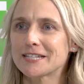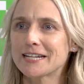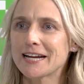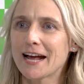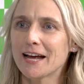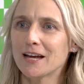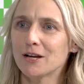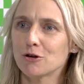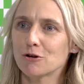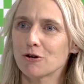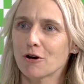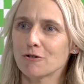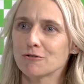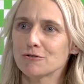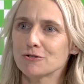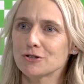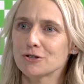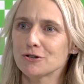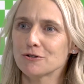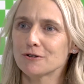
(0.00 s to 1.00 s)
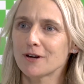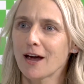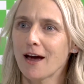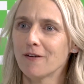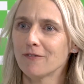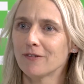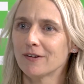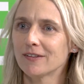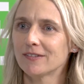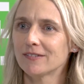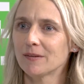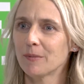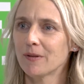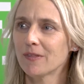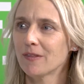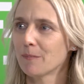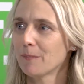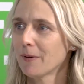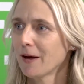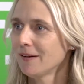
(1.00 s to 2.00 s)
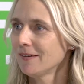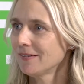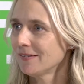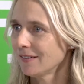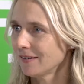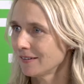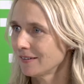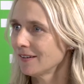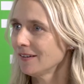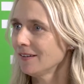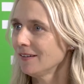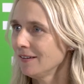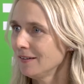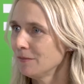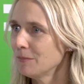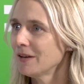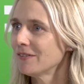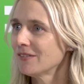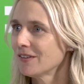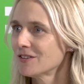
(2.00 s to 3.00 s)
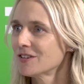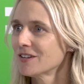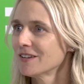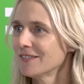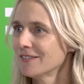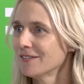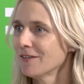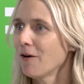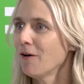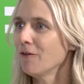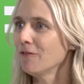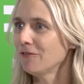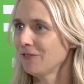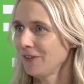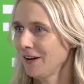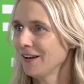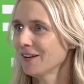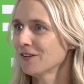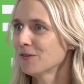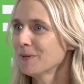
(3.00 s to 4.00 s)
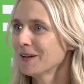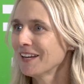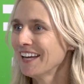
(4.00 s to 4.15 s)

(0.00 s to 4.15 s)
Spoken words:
today, you're going to cover some of the basic key messages of eczema